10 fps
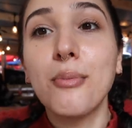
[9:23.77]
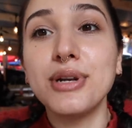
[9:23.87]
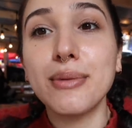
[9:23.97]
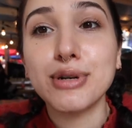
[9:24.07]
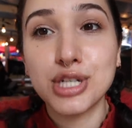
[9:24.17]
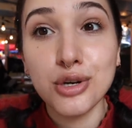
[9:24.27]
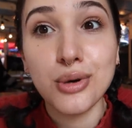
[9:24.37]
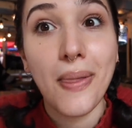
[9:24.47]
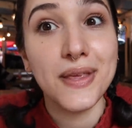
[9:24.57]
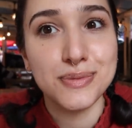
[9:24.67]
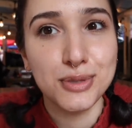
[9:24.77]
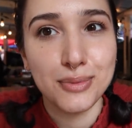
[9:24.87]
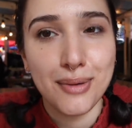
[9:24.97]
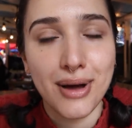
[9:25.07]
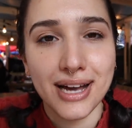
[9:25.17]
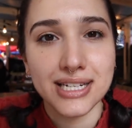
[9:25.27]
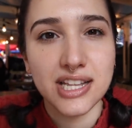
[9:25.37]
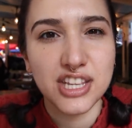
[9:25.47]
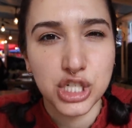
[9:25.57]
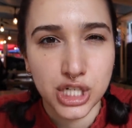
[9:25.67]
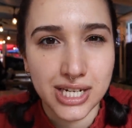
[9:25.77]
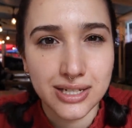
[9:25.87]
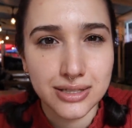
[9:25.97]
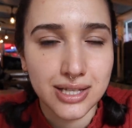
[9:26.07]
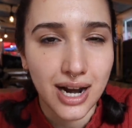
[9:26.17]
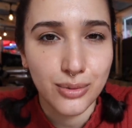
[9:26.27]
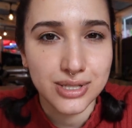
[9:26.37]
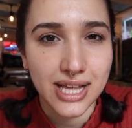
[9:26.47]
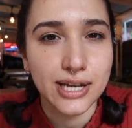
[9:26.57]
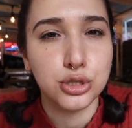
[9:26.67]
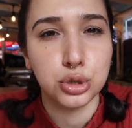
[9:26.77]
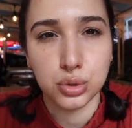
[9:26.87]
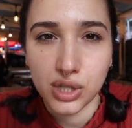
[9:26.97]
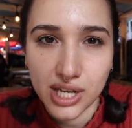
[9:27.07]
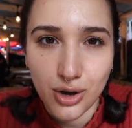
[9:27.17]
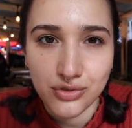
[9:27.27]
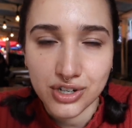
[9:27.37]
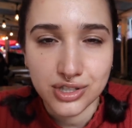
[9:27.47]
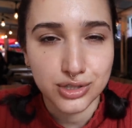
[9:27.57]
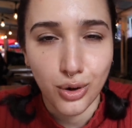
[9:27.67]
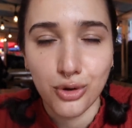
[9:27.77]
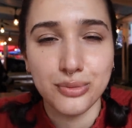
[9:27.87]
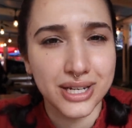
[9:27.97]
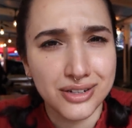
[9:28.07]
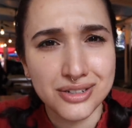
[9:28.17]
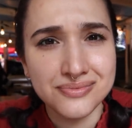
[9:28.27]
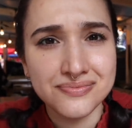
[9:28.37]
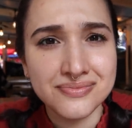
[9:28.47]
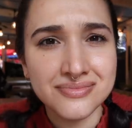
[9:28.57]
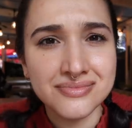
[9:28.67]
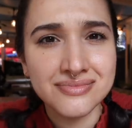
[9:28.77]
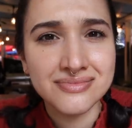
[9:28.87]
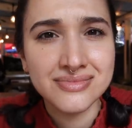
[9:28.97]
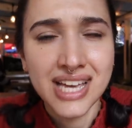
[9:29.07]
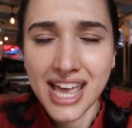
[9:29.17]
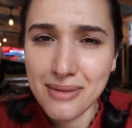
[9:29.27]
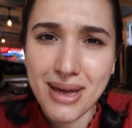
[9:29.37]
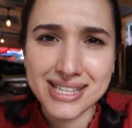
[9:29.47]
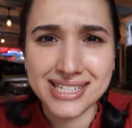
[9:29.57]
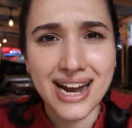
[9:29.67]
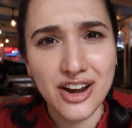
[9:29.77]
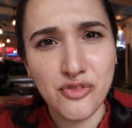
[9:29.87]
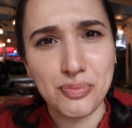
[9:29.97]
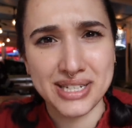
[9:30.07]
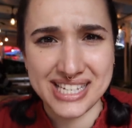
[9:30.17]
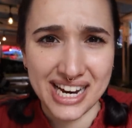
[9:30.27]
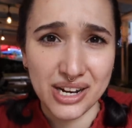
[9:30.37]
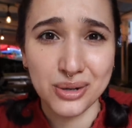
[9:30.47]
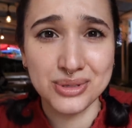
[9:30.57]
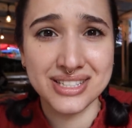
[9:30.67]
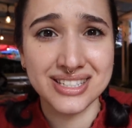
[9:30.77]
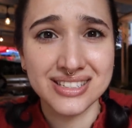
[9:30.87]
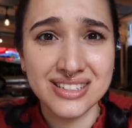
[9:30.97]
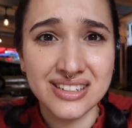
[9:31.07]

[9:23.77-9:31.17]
But number two, and this blew my mind, the chias that I was like drooling over this whole meal, he makes it out of potatoes.